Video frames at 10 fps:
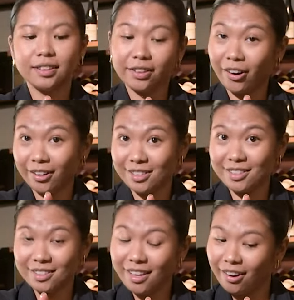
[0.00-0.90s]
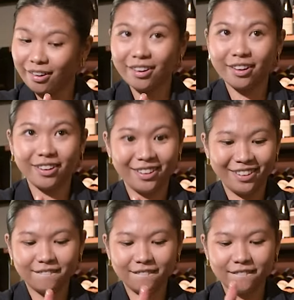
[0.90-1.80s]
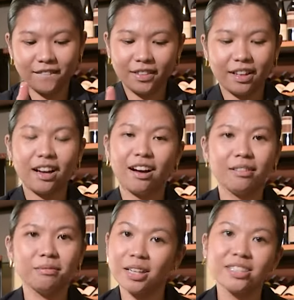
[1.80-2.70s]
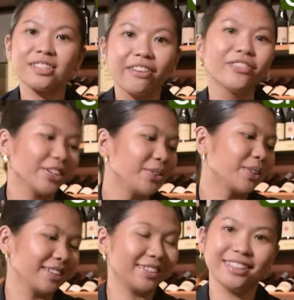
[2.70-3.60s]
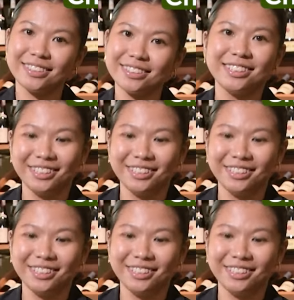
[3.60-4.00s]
To your heart's desire. How much ever you can take.